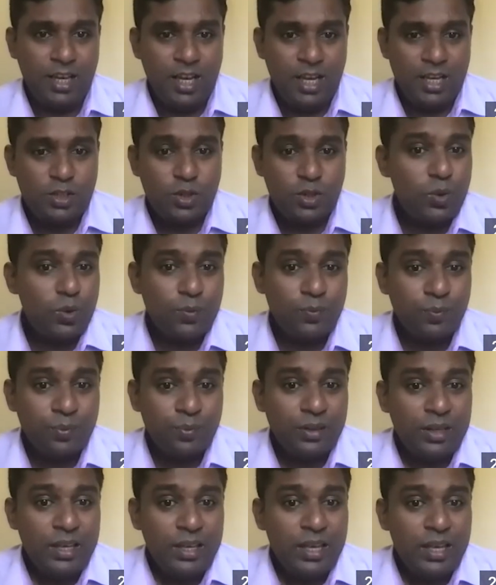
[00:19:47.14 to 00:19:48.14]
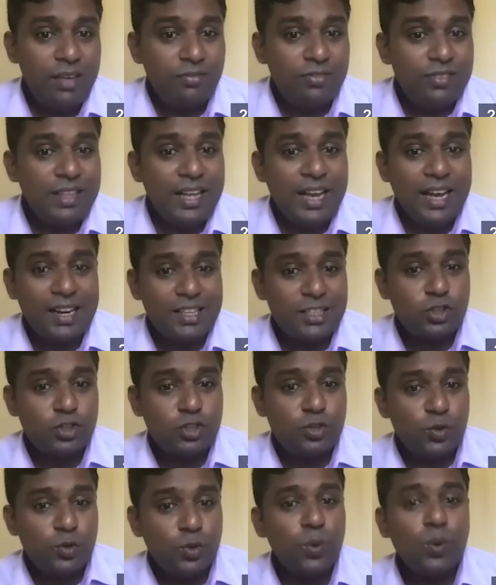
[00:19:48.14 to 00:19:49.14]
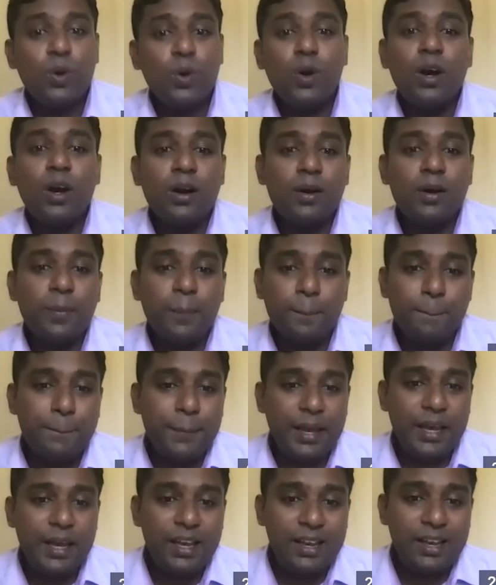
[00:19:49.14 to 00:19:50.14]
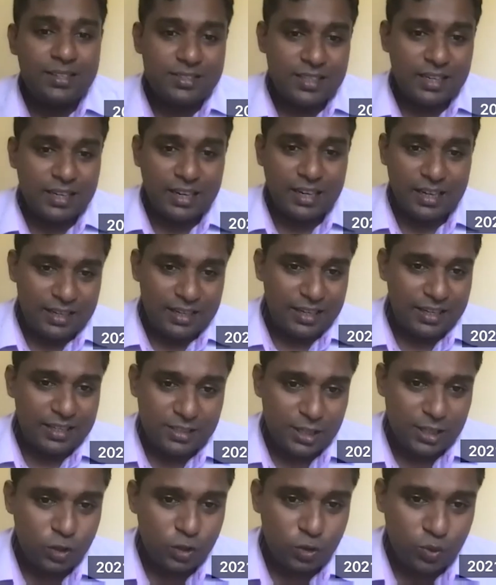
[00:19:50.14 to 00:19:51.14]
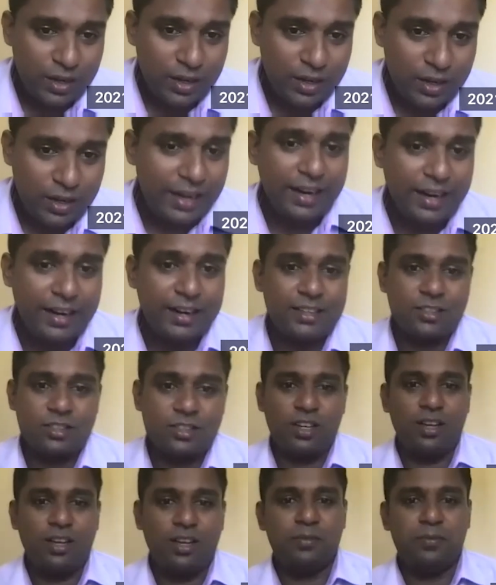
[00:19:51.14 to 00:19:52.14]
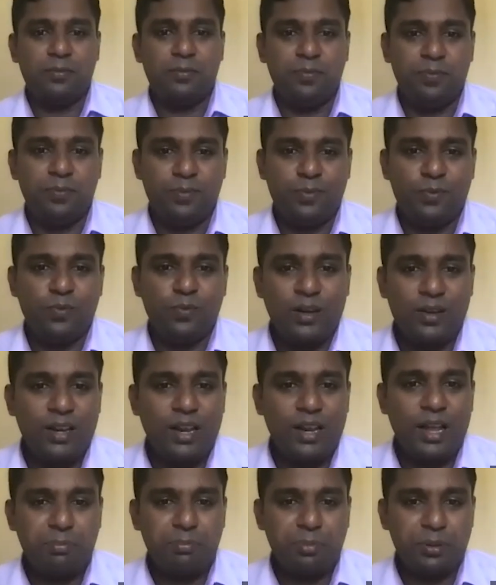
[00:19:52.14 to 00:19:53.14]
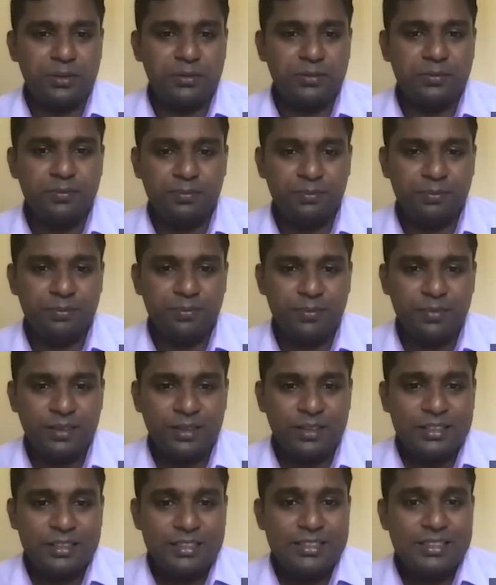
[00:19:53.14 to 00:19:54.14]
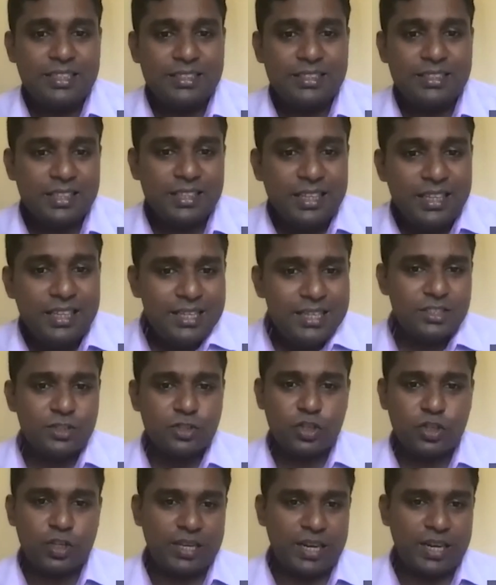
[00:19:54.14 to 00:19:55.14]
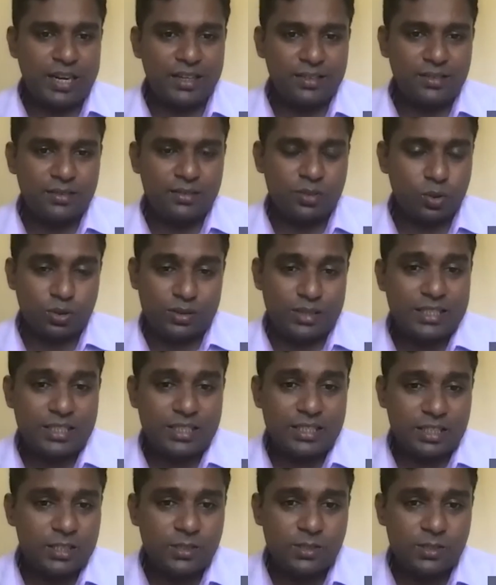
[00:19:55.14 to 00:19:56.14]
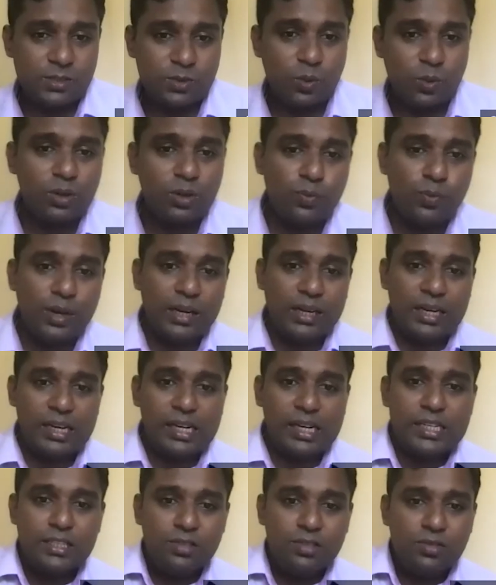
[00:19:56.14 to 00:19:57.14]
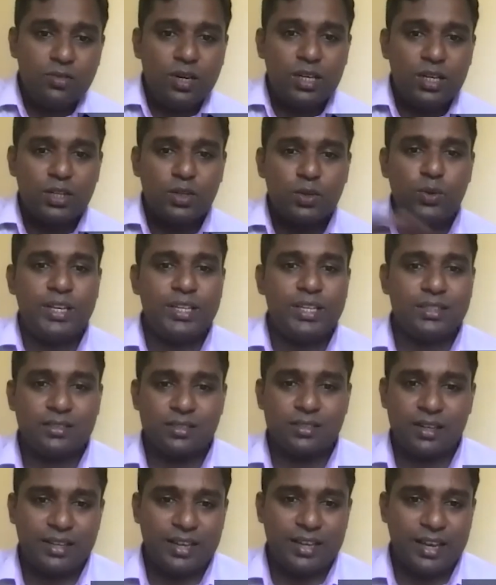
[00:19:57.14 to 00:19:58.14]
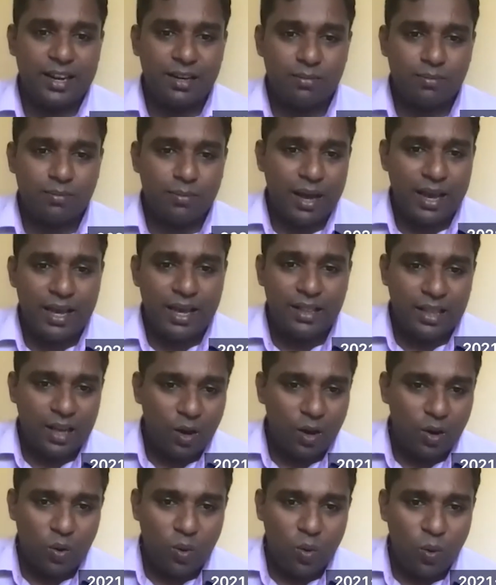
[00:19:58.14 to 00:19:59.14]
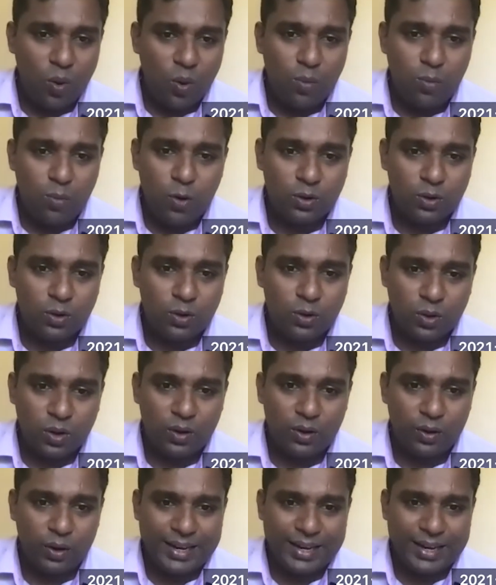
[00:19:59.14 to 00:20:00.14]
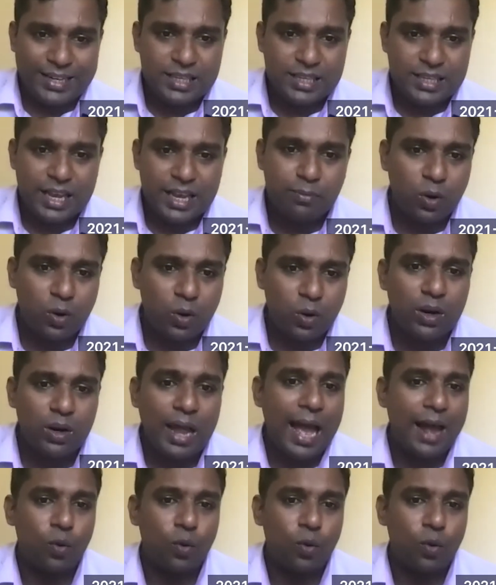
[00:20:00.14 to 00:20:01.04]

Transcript: So if there is no male secondary sexual characteristic, what will happen? this estrogen, so testosterone will convert to estrogen by the hormone uh, enzyme called